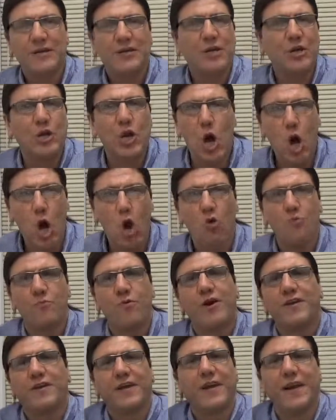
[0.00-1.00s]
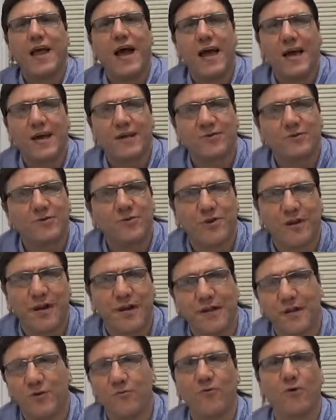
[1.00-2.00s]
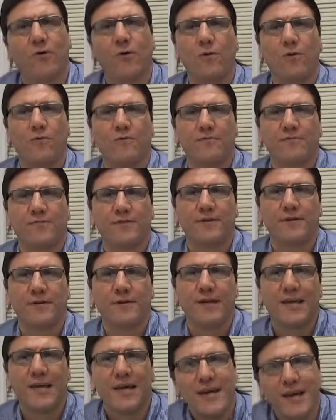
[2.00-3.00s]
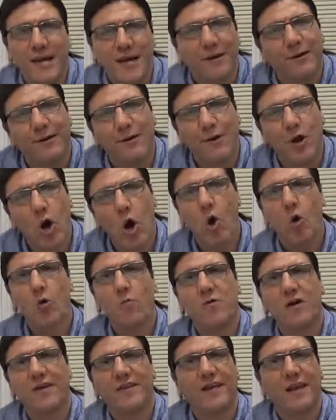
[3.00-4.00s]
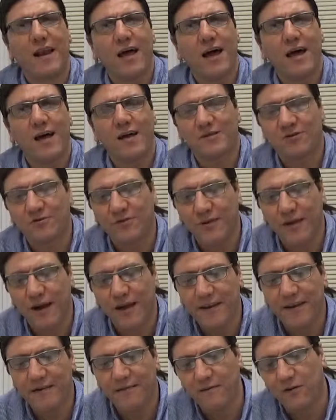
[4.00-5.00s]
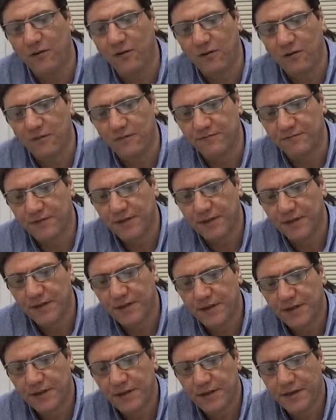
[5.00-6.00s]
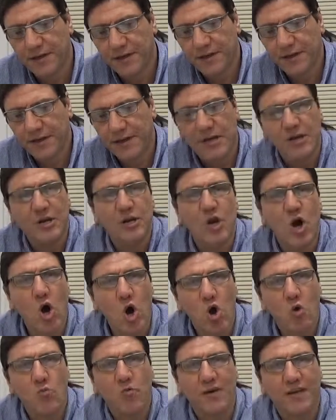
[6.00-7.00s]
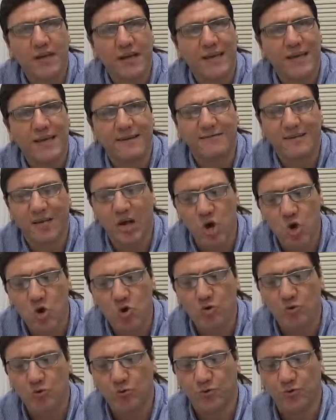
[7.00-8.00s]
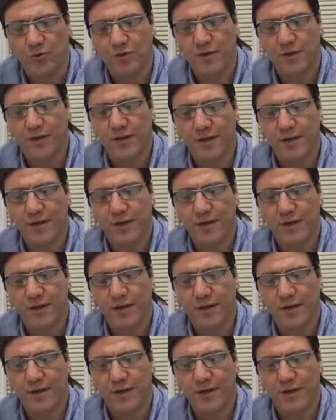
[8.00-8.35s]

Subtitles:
Nobody likes to get involved. Nobody likes to get involved. Nobody gives a hoot.